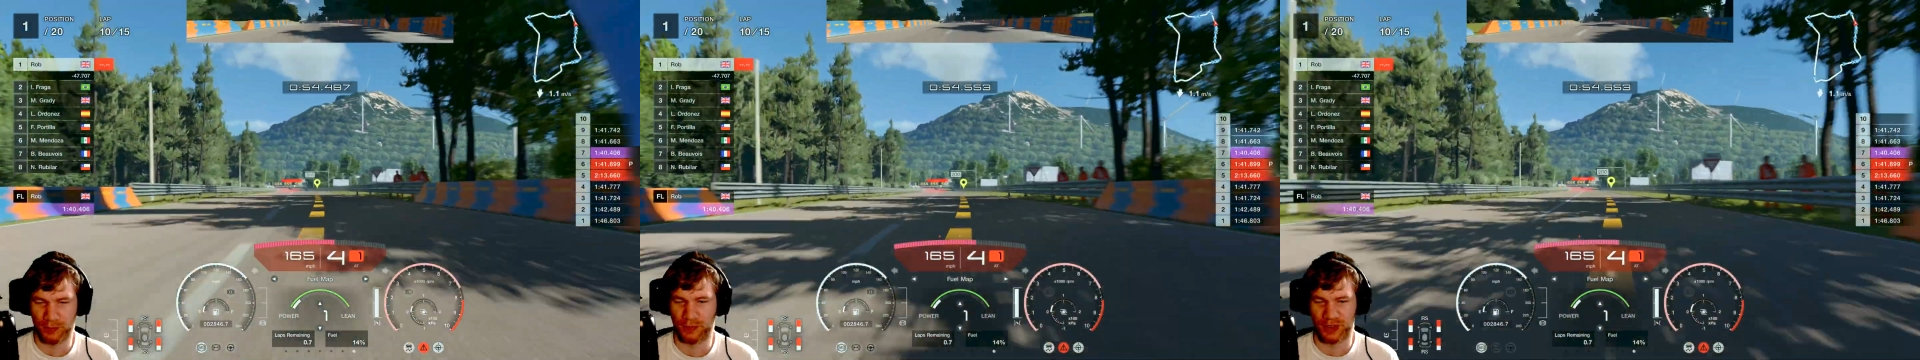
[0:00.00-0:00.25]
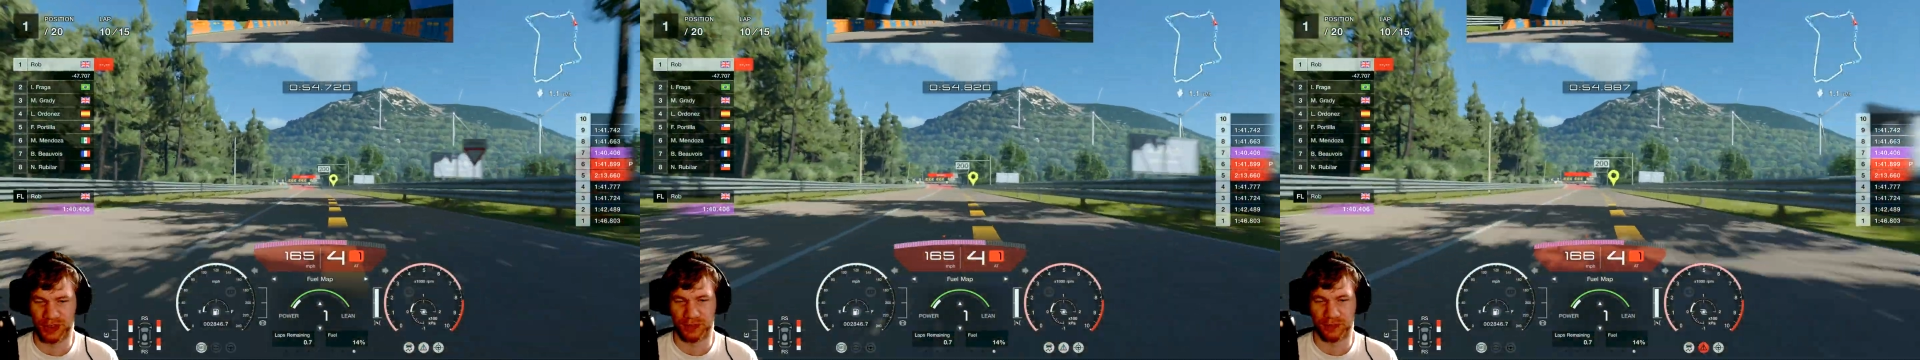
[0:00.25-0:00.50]

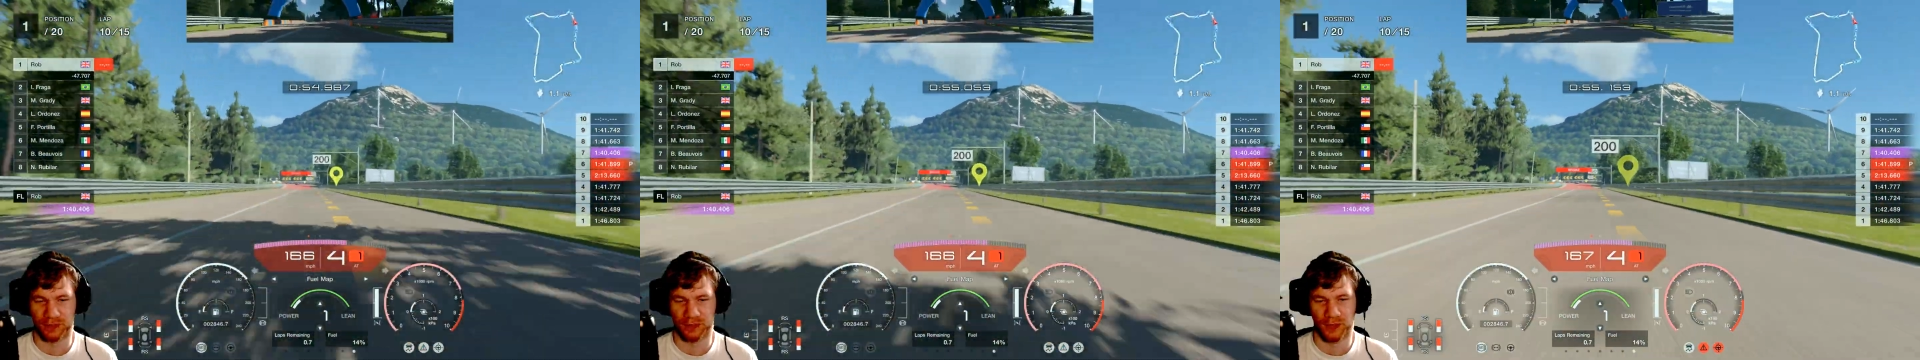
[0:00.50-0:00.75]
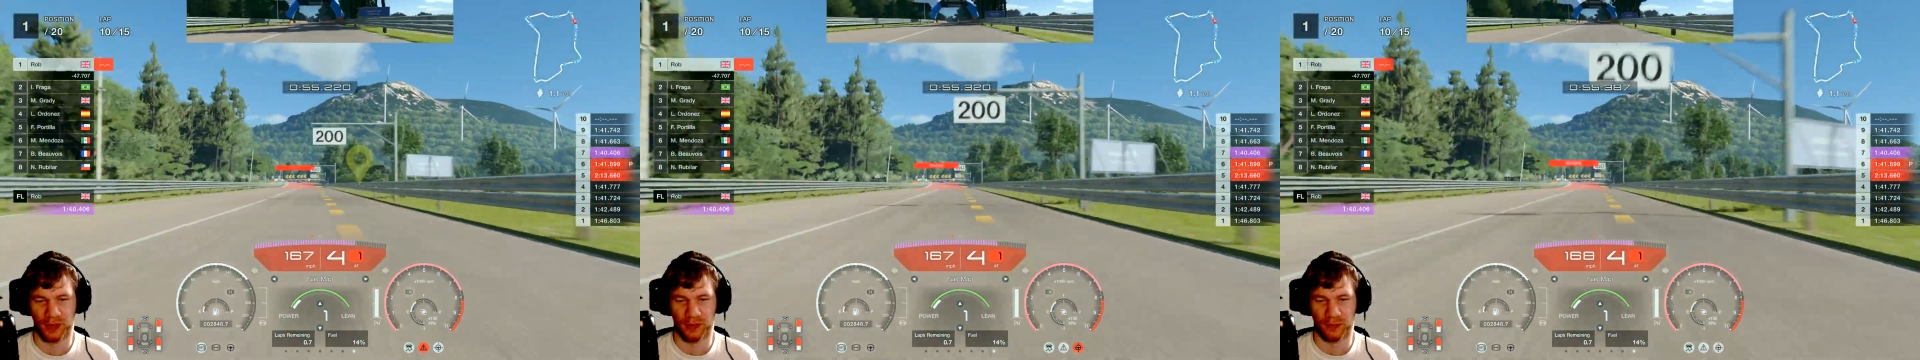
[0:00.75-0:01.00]
Just
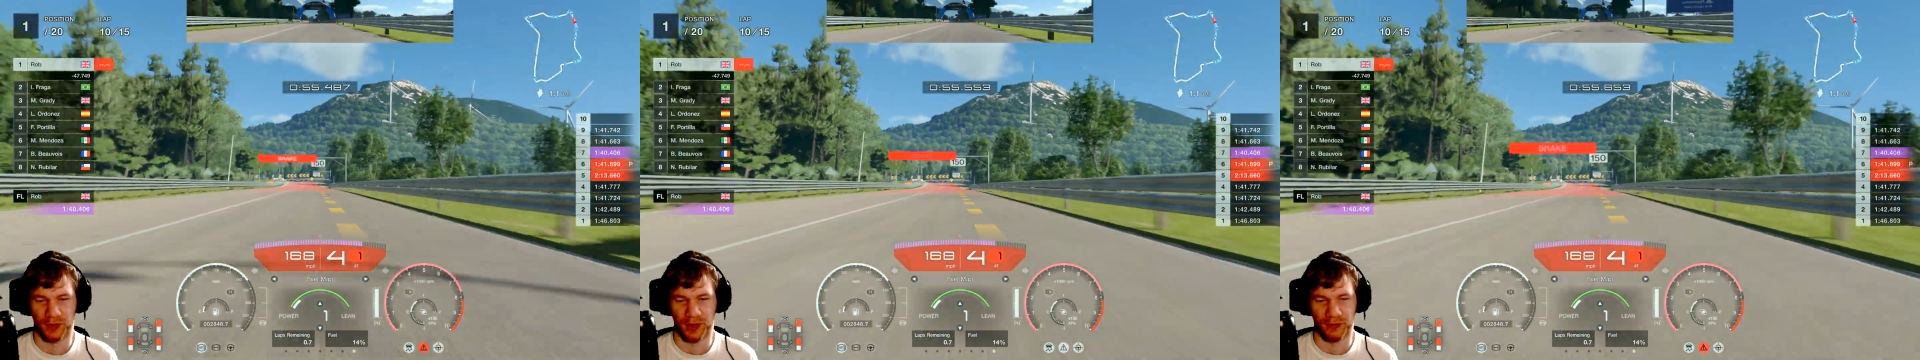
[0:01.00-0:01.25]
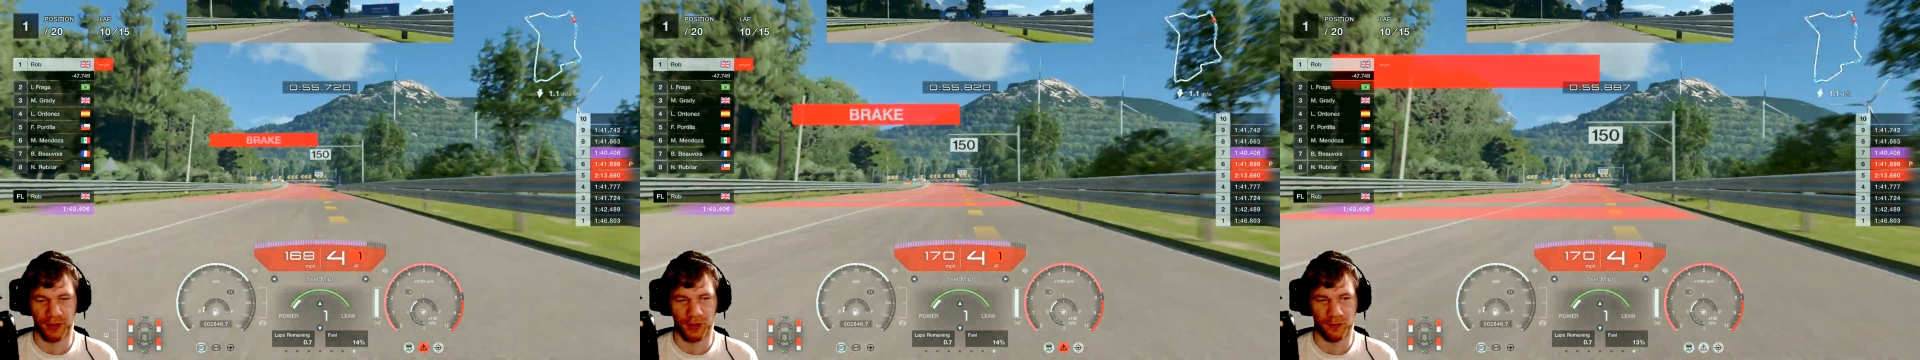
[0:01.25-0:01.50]
very,
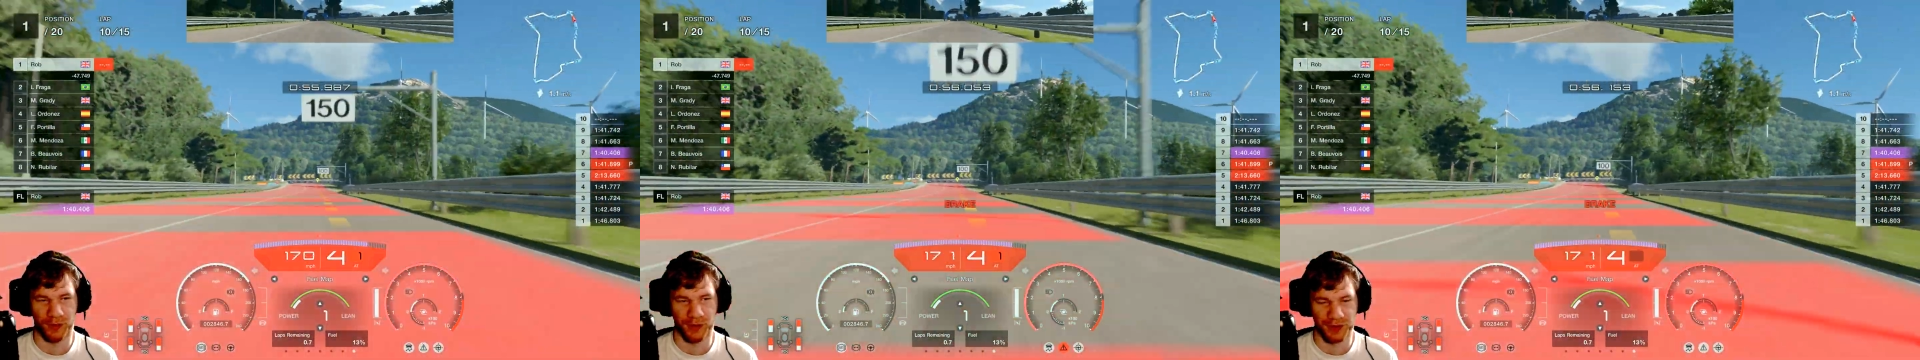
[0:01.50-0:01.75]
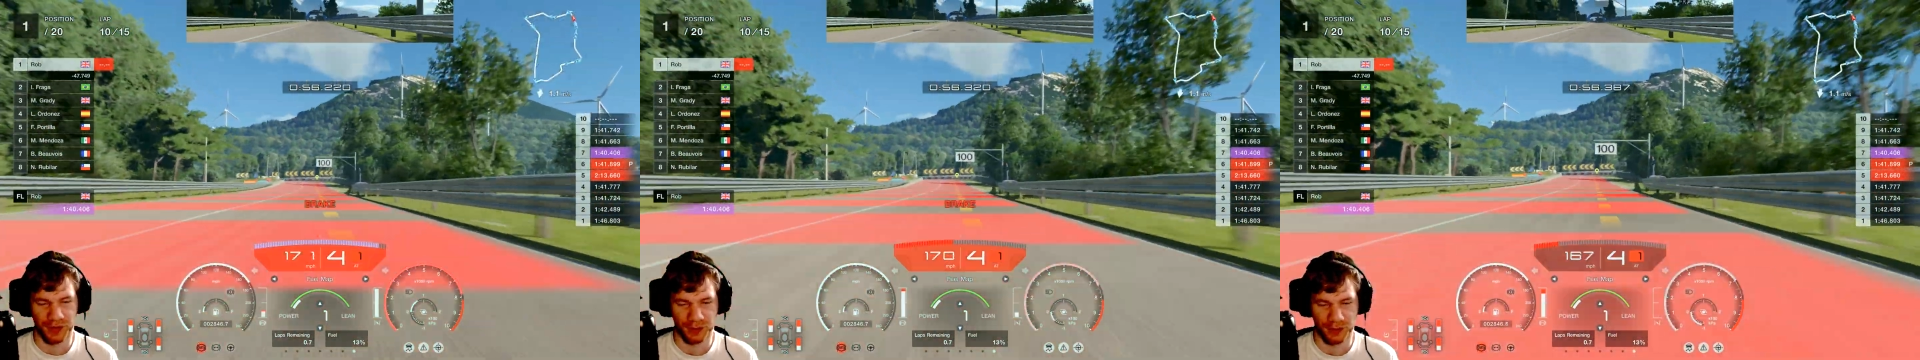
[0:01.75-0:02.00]
very
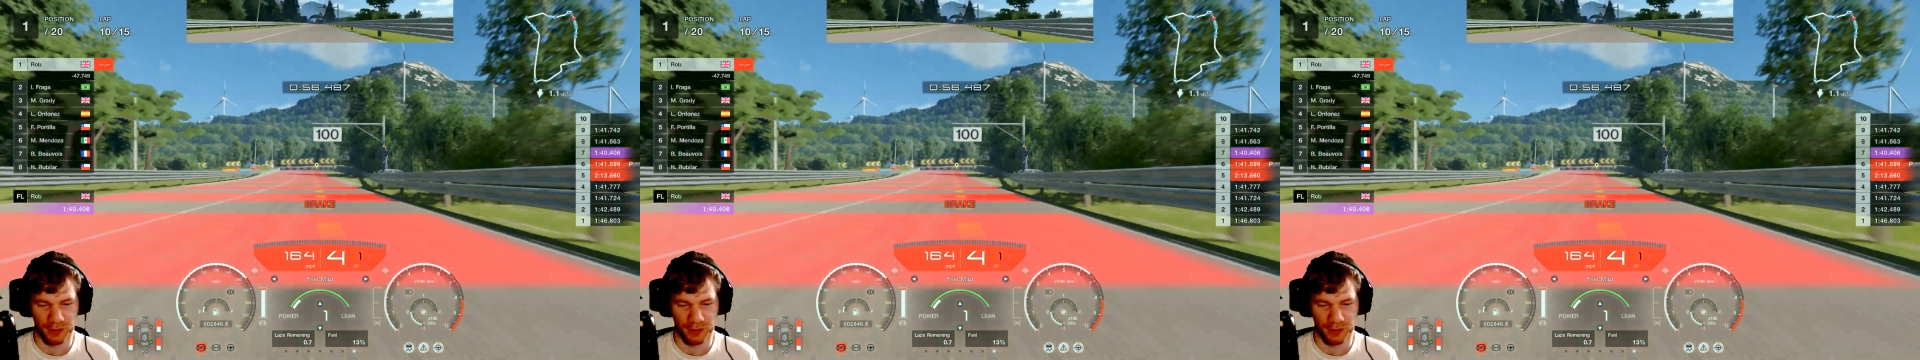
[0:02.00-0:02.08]
confusing.